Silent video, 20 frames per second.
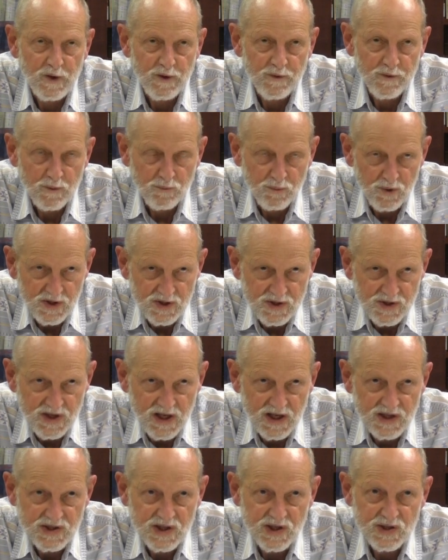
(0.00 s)
in the Buddhist
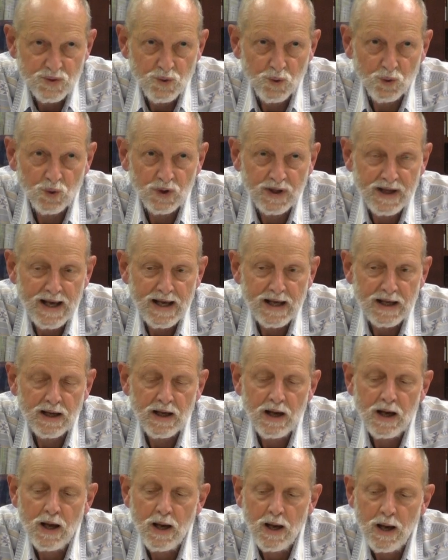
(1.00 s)
text he's called
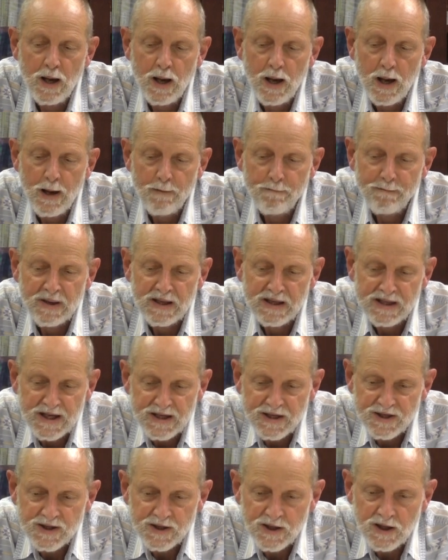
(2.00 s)
King
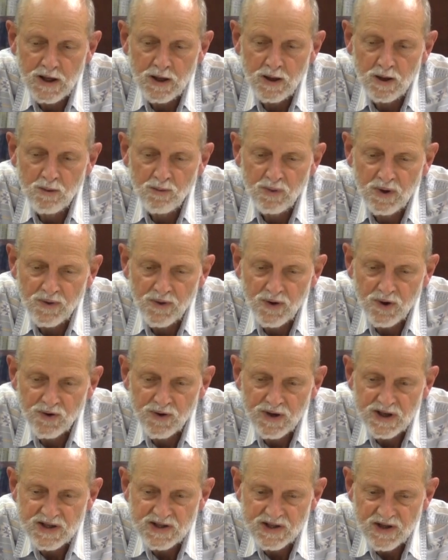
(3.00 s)
Menander, but the
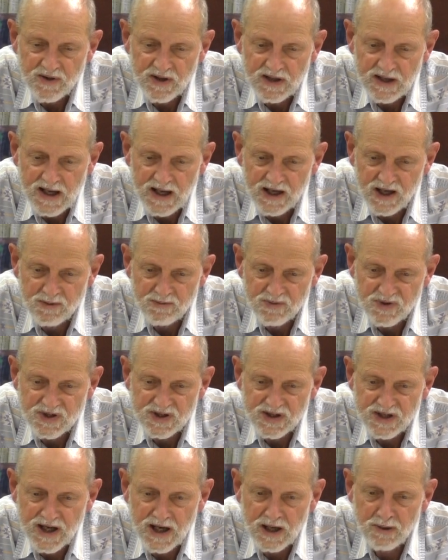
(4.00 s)
Greeks, I think, had him
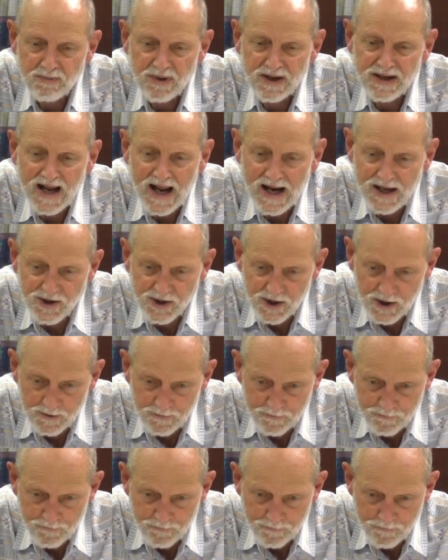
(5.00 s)
as King Menander.